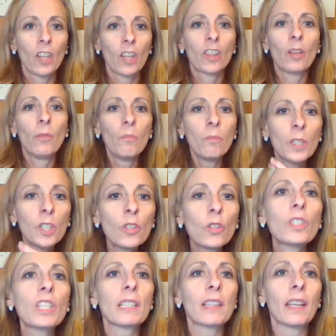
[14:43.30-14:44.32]
The
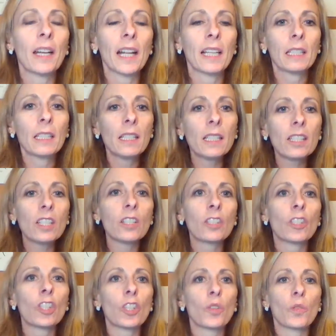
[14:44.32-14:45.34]
music that I
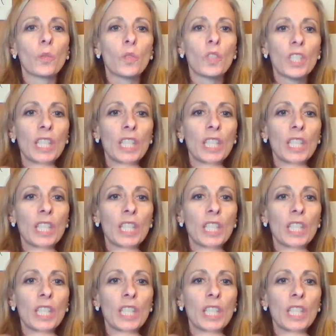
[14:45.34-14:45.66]
listened to